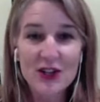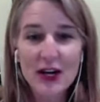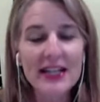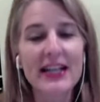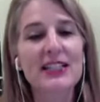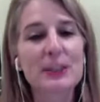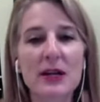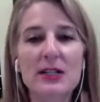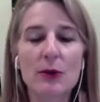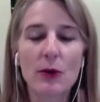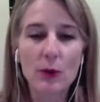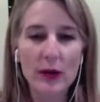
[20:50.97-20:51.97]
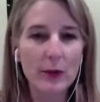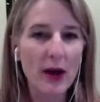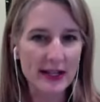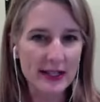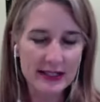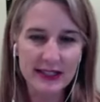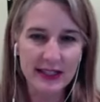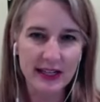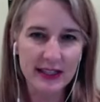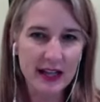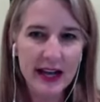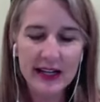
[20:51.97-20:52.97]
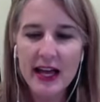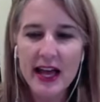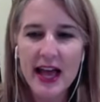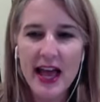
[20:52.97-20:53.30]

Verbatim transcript: trying to express what we wanted to see online.